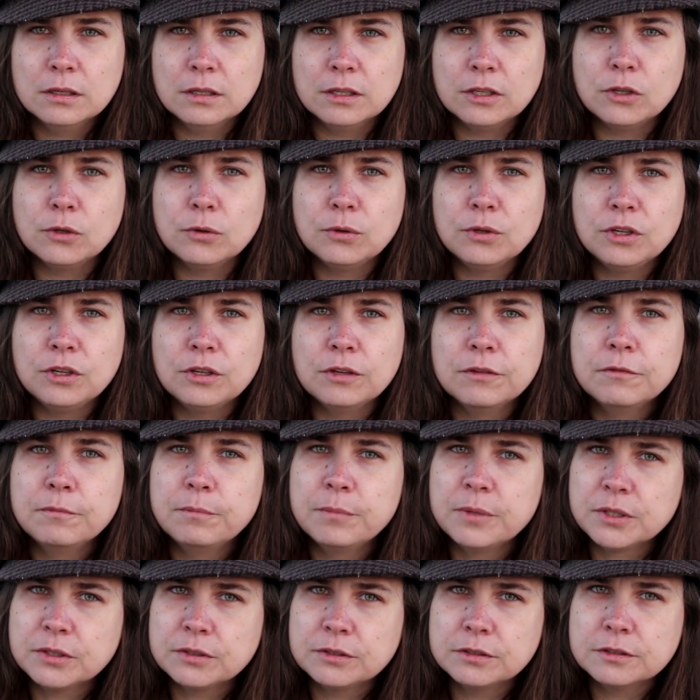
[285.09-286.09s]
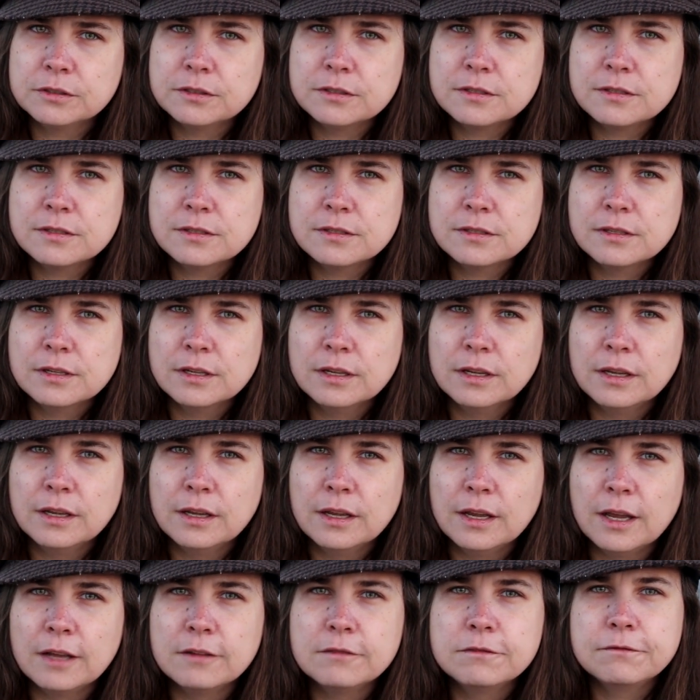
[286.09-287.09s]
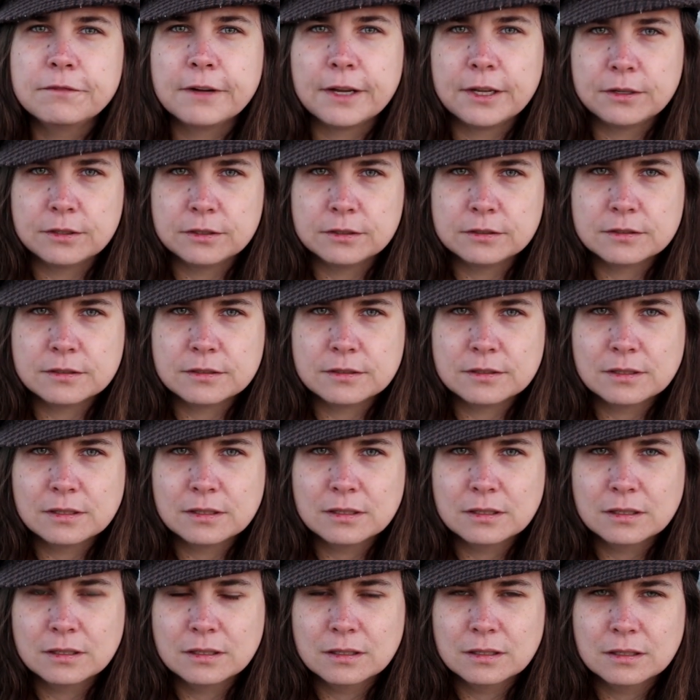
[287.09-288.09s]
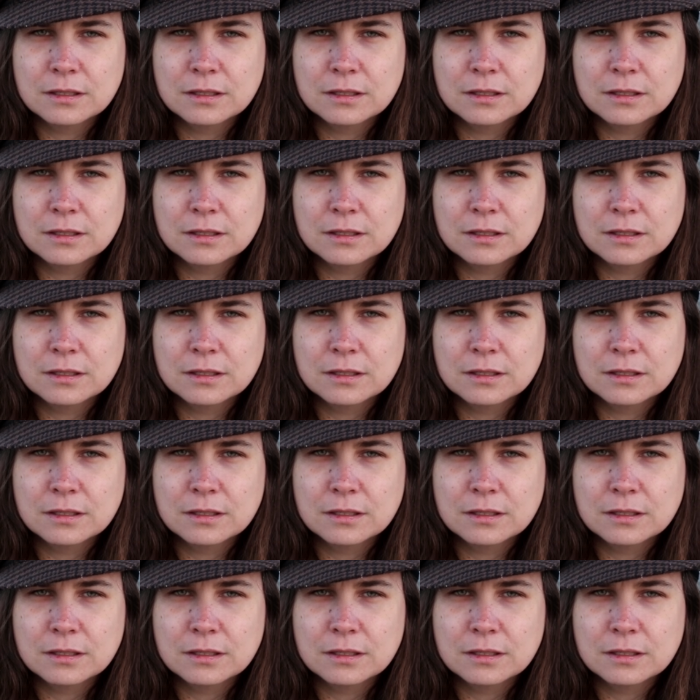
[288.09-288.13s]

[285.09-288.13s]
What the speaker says: the union of builders and fighters.